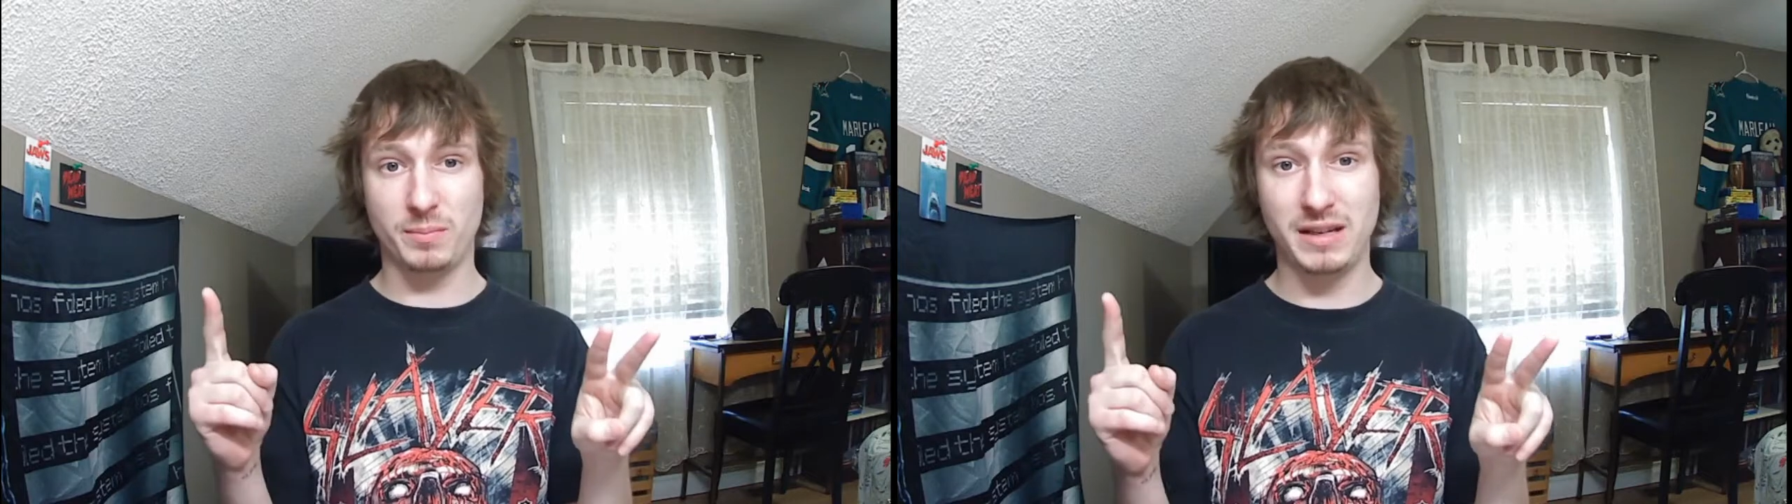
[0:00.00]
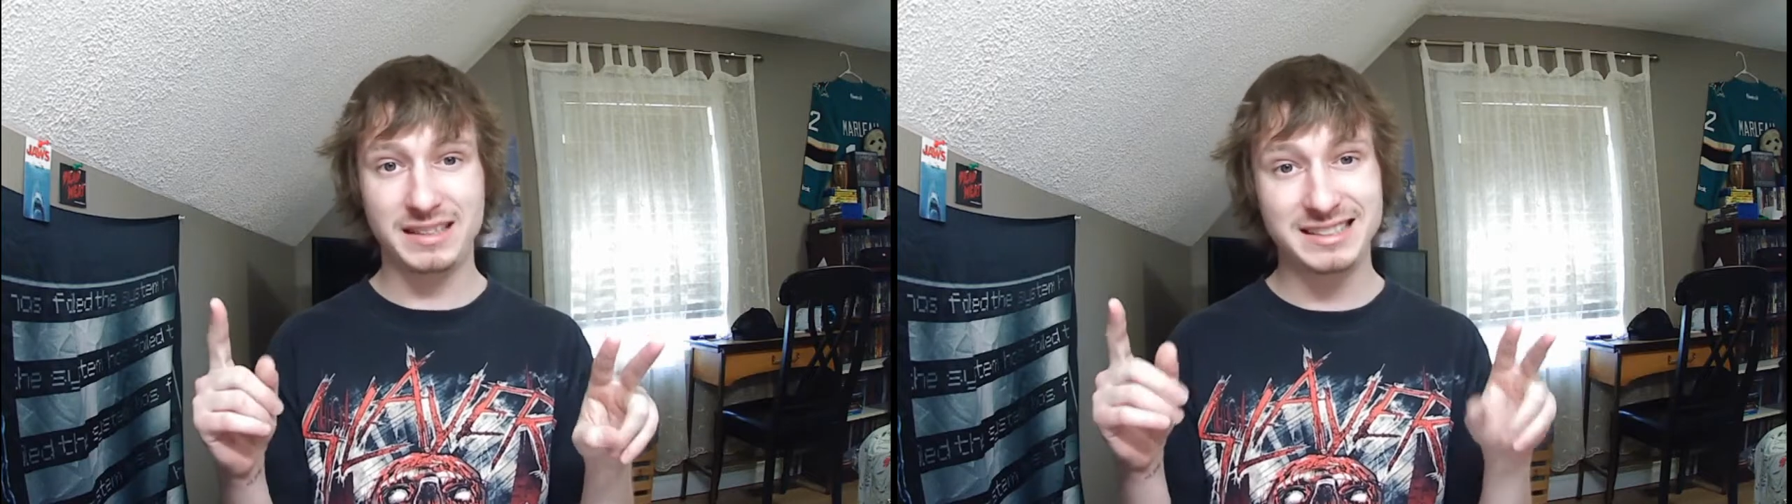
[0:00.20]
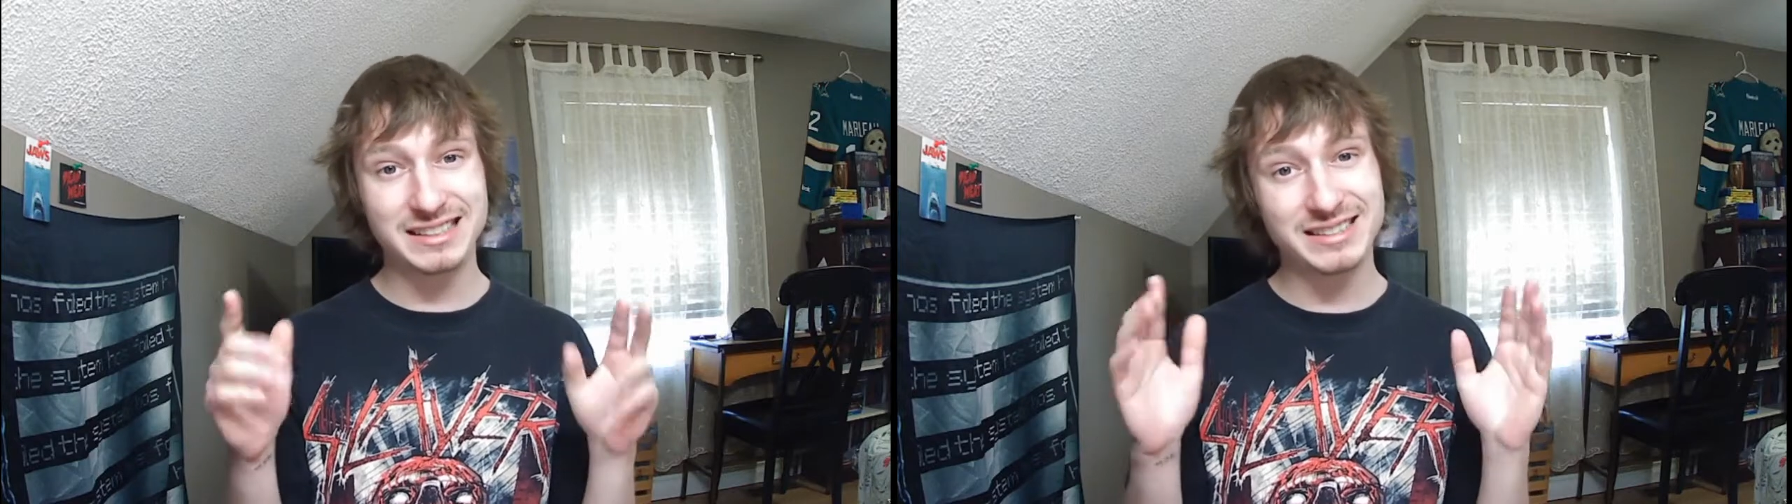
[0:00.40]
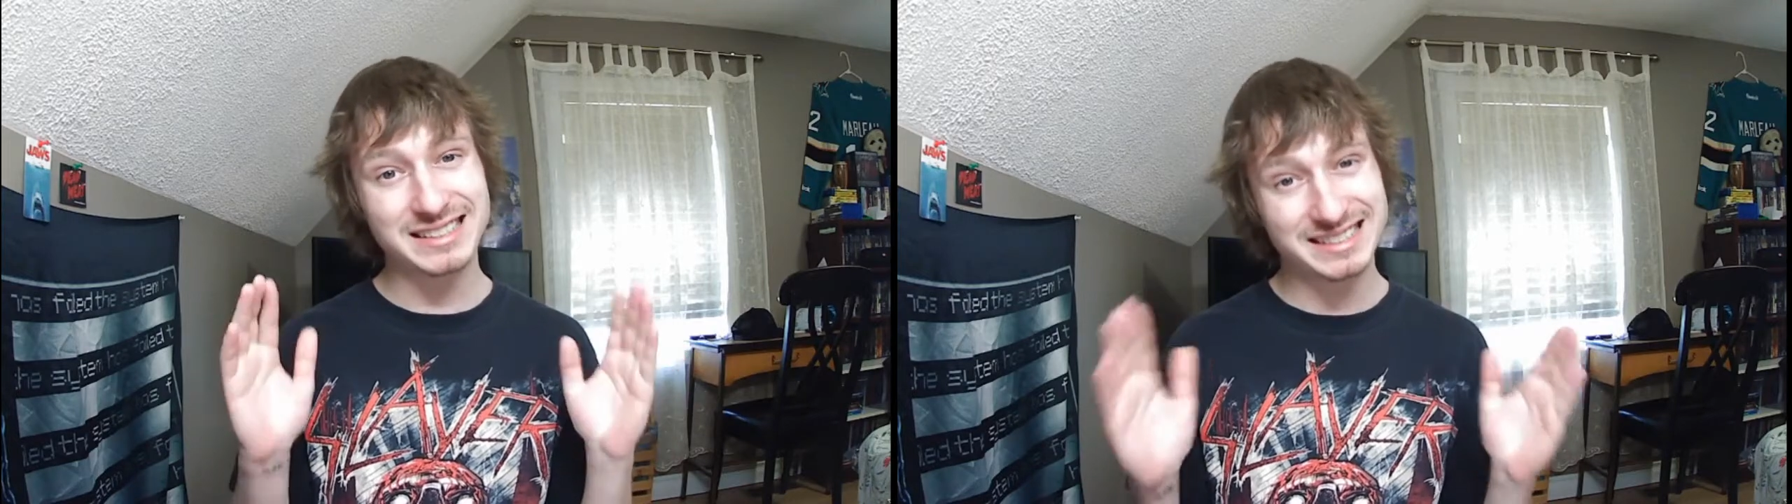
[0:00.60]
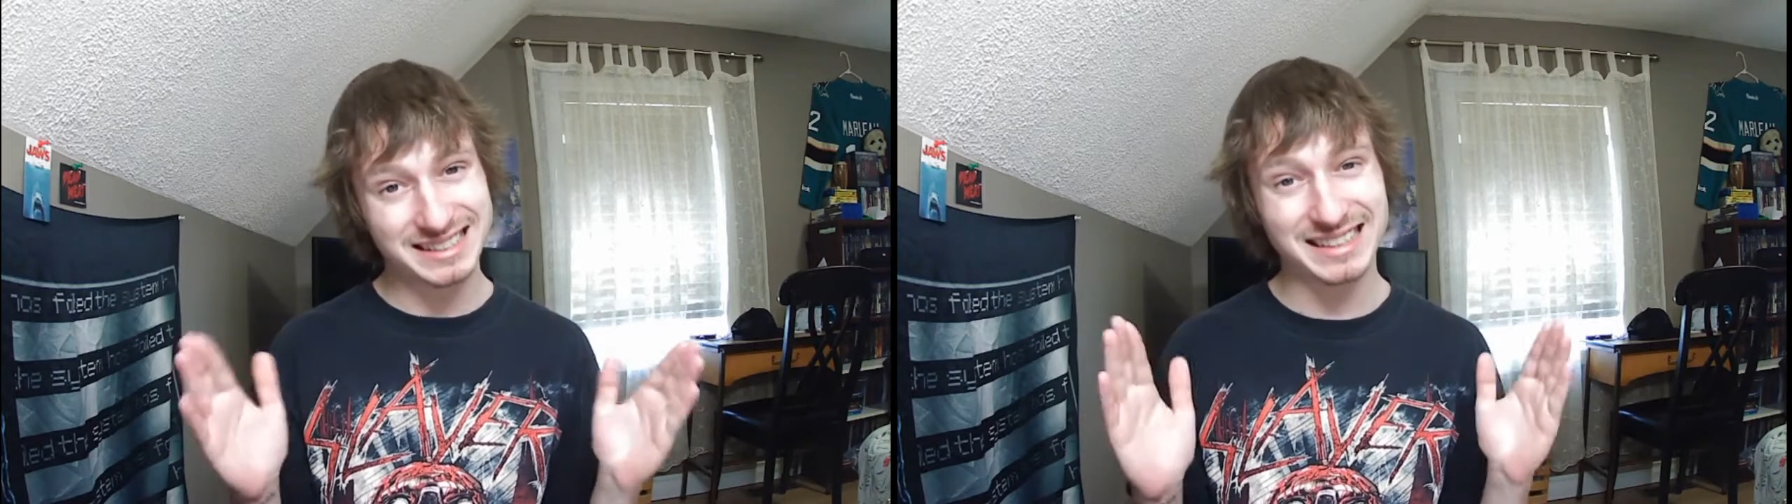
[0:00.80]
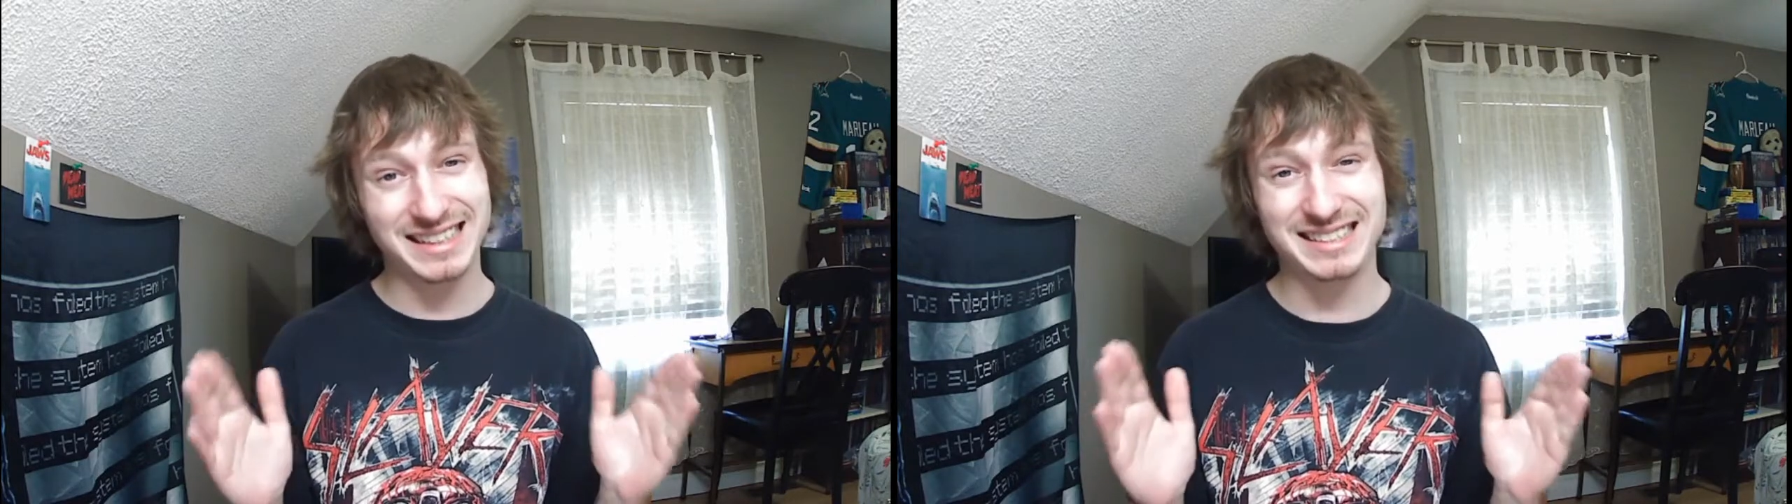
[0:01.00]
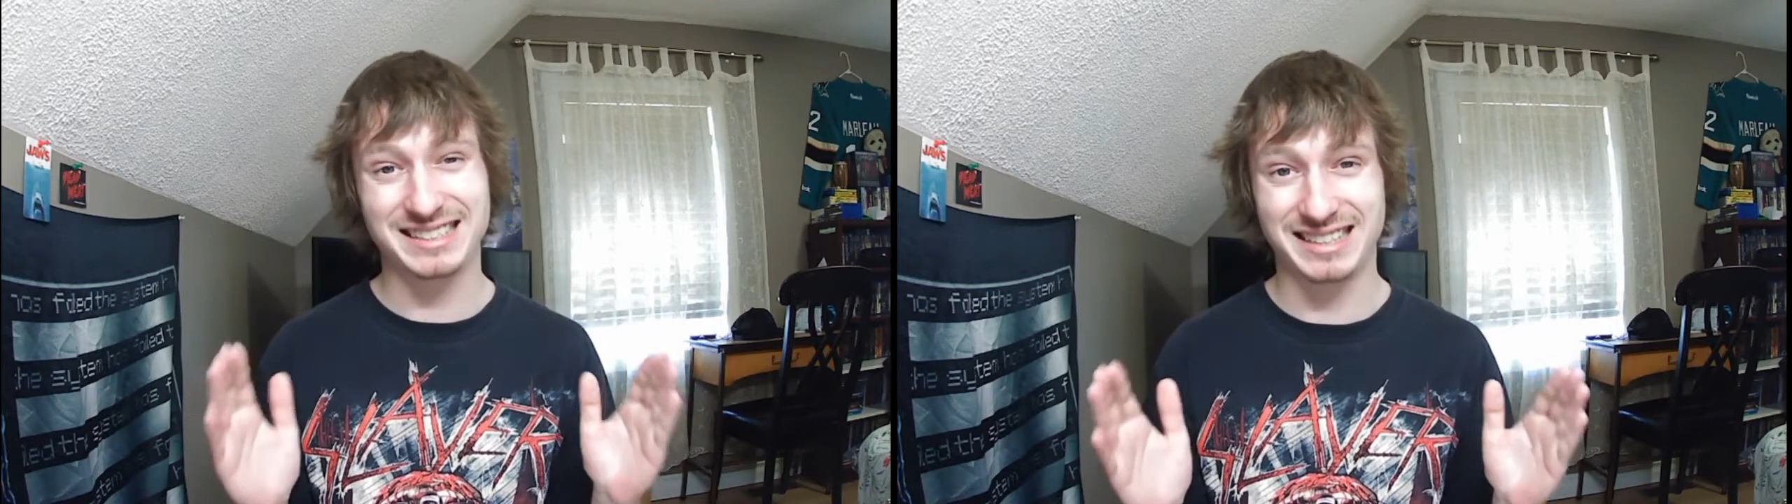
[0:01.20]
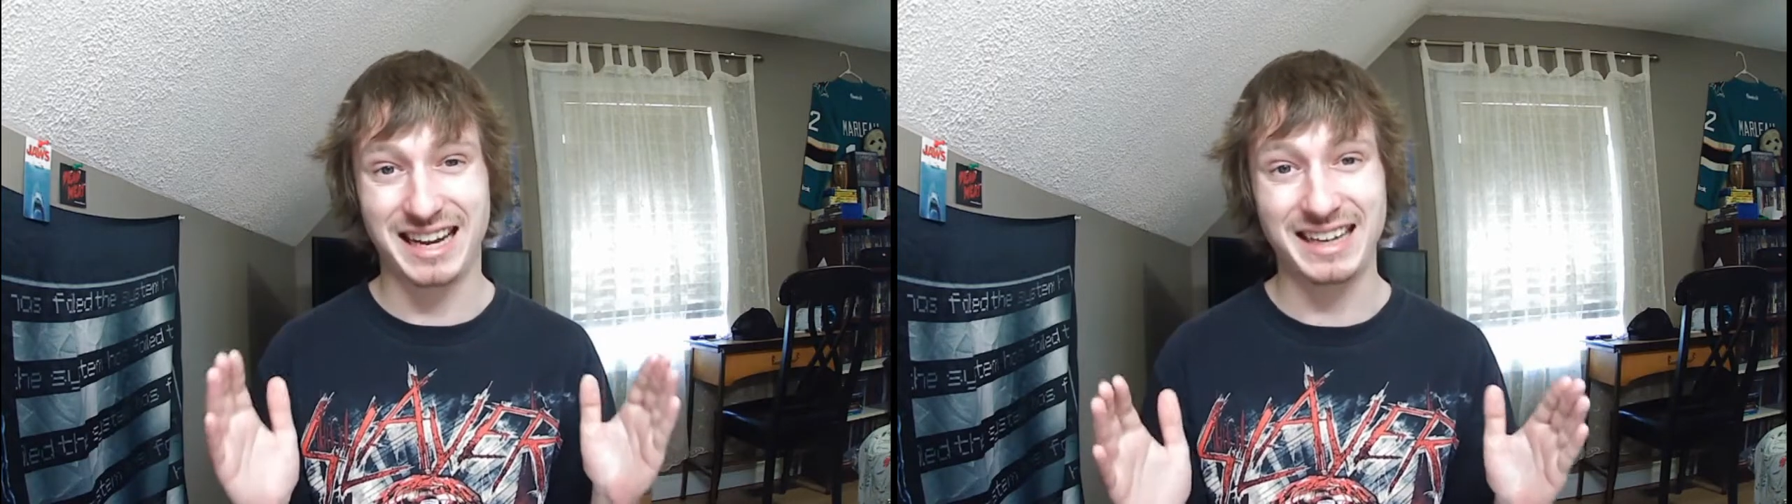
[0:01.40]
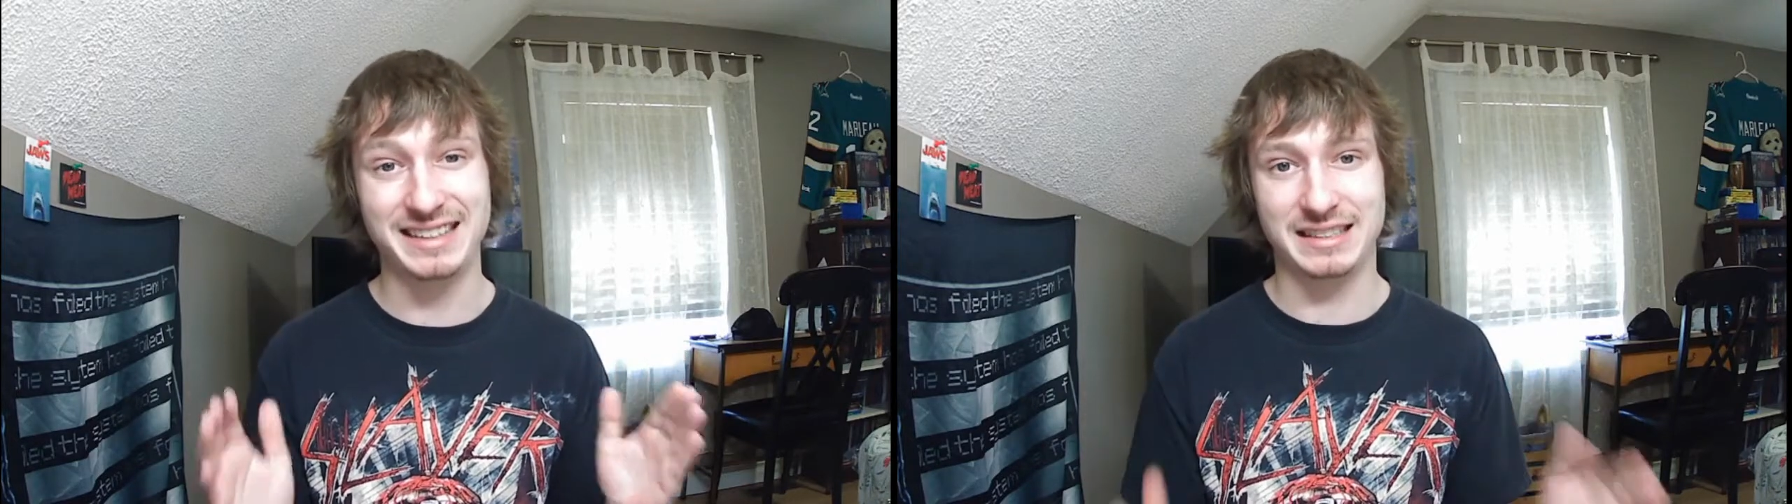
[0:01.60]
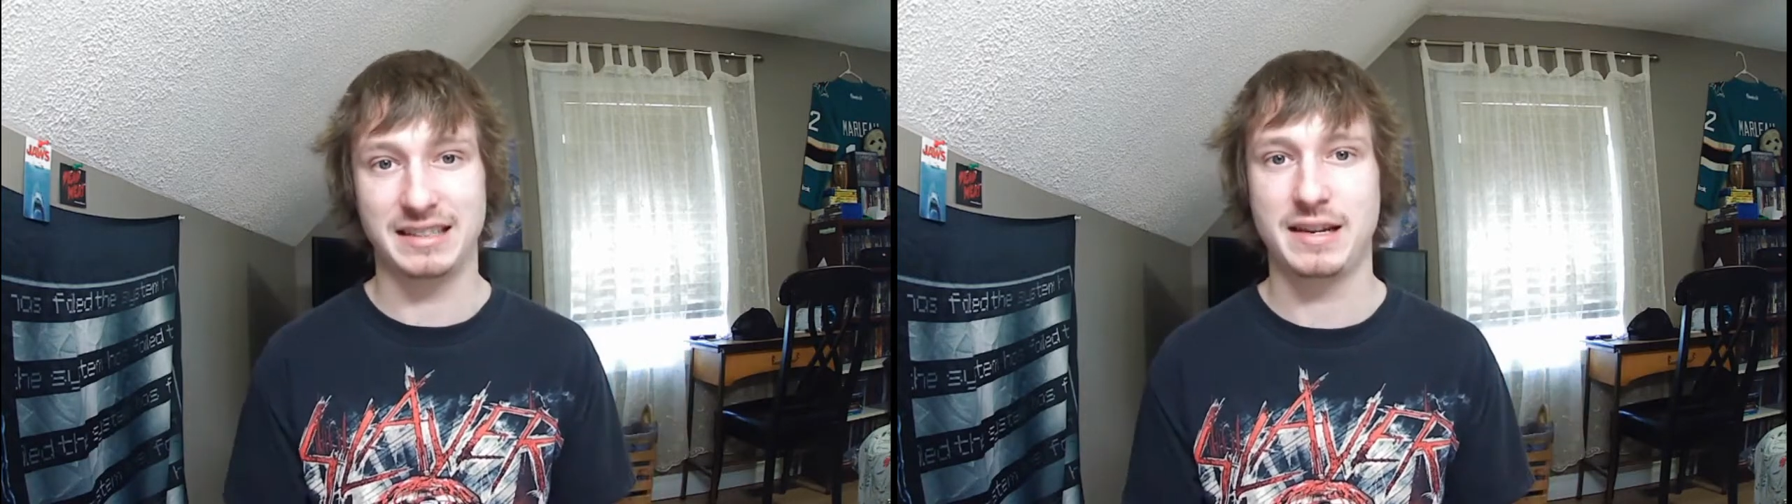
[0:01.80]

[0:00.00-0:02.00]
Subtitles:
miniseries, it's tight.